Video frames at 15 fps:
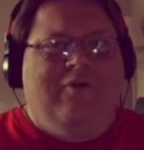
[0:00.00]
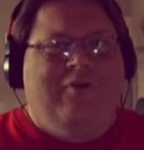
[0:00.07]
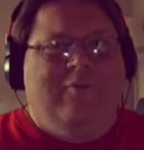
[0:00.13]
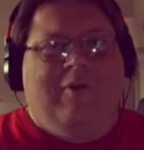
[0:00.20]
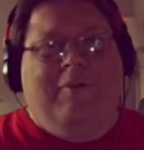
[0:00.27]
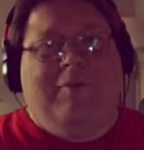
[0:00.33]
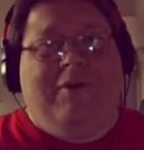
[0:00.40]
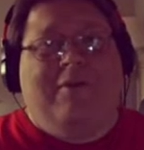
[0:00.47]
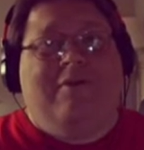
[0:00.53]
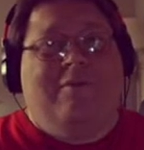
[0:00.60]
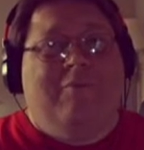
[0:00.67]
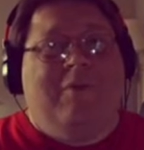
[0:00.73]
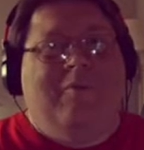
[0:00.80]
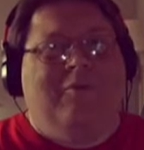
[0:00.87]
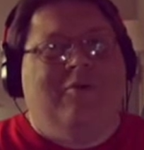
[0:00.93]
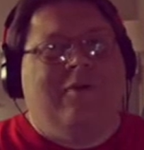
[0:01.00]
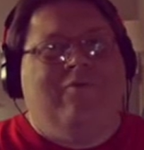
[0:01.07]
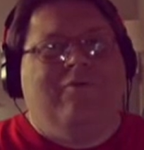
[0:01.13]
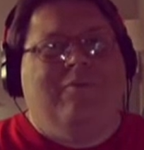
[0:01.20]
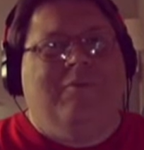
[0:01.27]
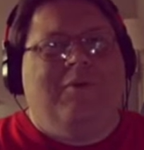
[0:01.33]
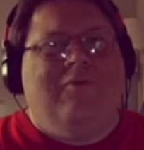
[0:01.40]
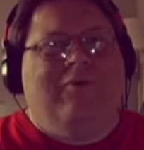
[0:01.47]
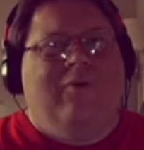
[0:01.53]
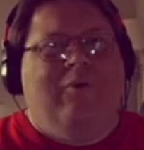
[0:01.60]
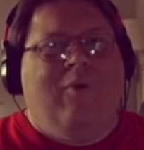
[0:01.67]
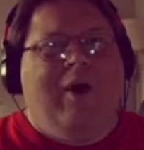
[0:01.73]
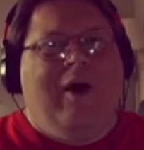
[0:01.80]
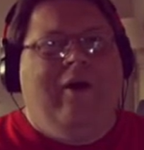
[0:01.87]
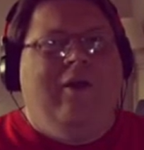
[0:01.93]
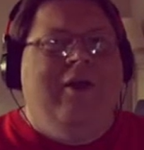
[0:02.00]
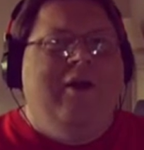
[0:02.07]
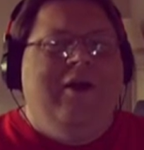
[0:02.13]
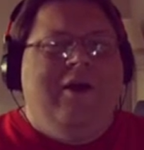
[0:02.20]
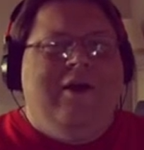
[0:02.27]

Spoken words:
So you'll probably see some mobile stuff from me for a while